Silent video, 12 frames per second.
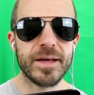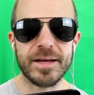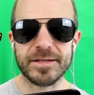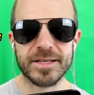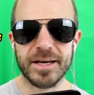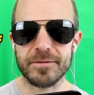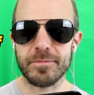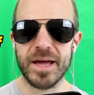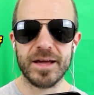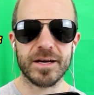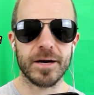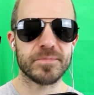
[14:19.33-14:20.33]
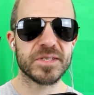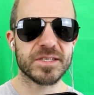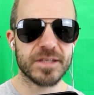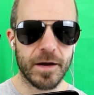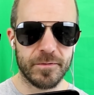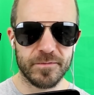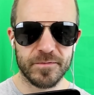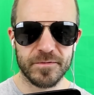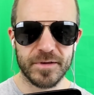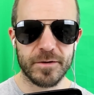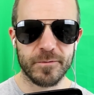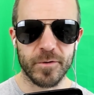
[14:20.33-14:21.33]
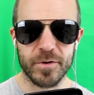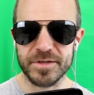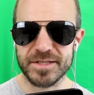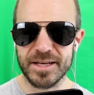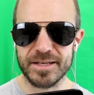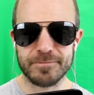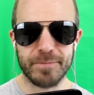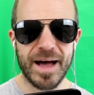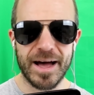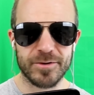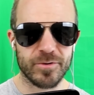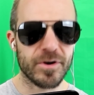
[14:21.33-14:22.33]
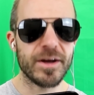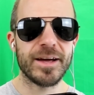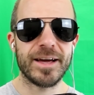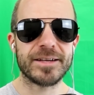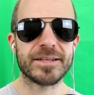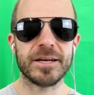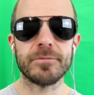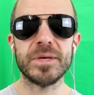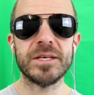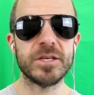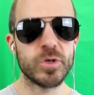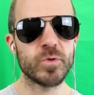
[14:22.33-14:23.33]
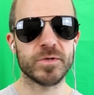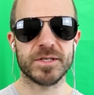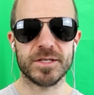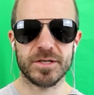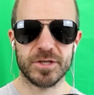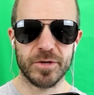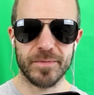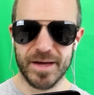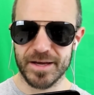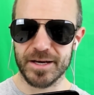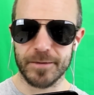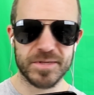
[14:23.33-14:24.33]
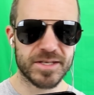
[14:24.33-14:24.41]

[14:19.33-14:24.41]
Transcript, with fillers: it can make up stuff, therefore it's, it's bad, or it can be used to make up